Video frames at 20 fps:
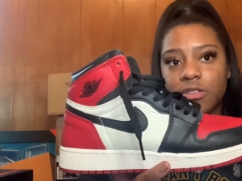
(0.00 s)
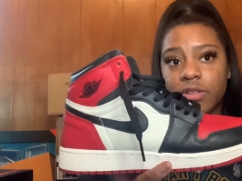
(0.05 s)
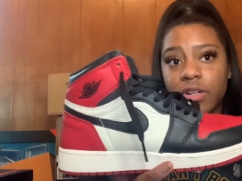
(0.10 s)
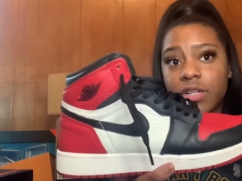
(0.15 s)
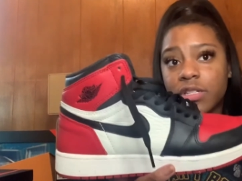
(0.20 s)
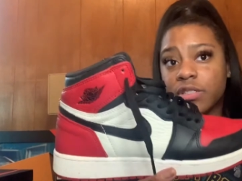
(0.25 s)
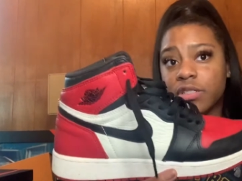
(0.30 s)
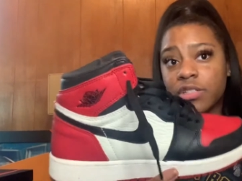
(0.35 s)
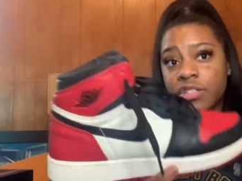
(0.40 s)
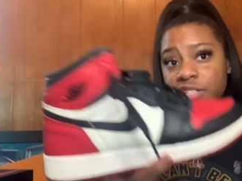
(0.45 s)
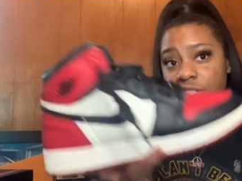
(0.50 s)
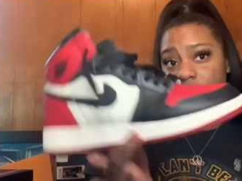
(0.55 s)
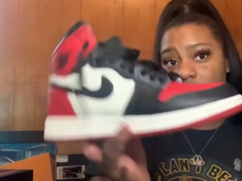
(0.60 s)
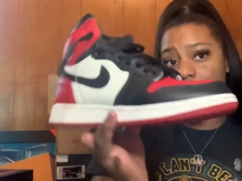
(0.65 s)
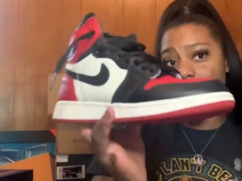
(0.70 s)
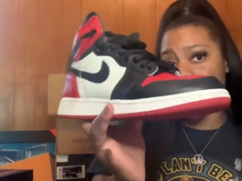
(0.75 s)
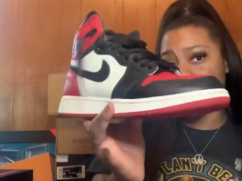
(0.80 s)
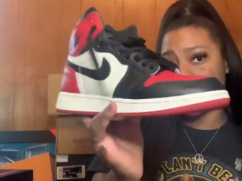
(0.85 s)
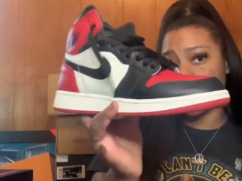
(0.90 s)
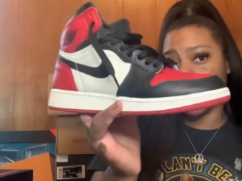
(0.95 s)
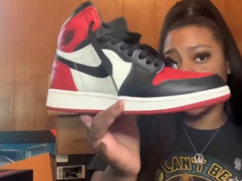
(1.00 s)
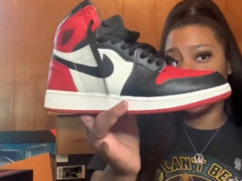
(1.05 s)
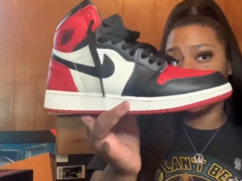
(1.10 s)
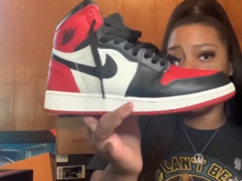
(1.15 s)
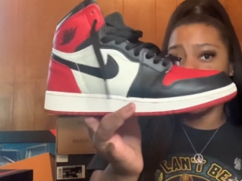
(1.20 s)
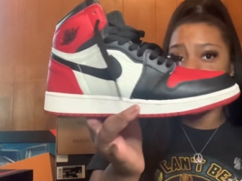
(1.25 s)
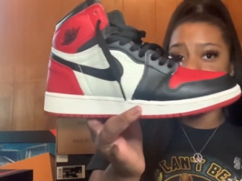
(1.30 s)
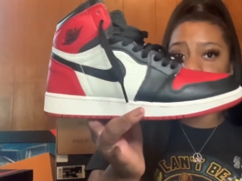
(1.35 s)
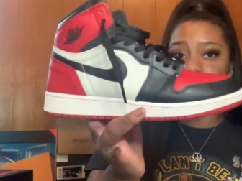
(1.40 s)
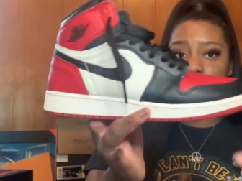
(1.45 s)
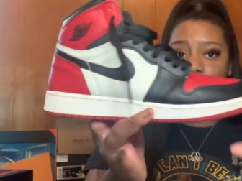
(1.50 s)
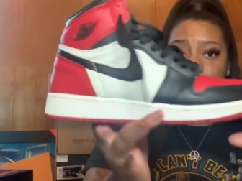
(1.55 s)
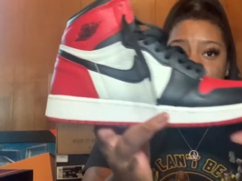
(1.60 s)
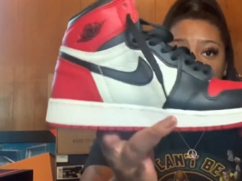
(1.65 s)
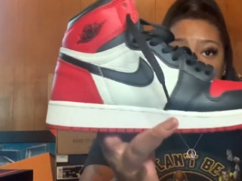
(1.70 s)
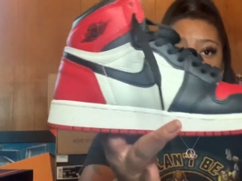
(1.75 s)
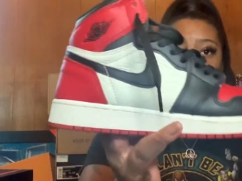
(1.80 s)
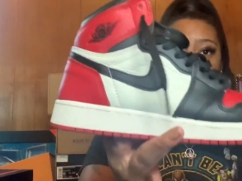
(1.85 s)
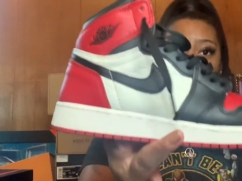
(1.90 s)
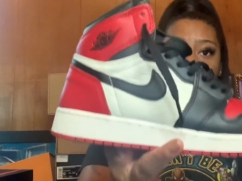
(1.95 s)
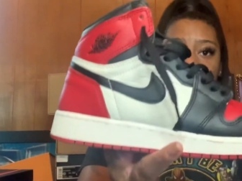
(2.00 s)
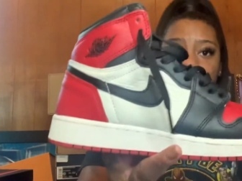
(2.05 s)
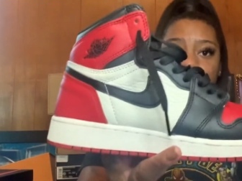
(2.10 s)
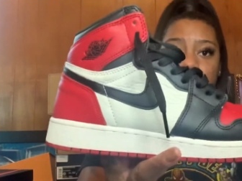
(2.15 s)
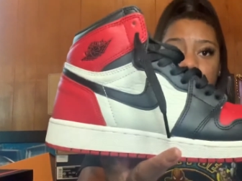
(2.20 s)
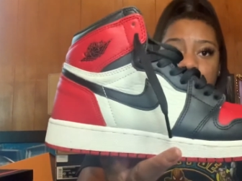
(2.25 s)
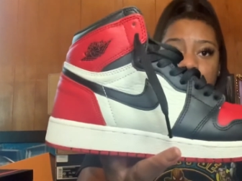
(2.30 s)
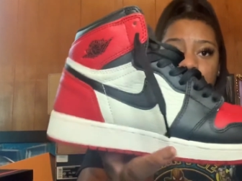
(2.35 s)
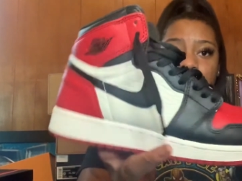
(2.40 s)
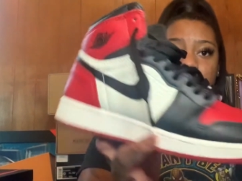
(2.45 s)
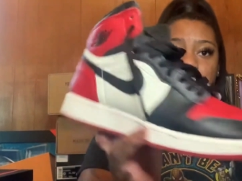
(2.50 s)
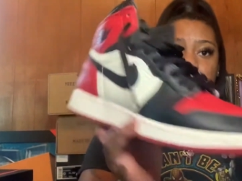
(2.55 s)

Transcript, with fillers: jordans are just classic anyway so this is this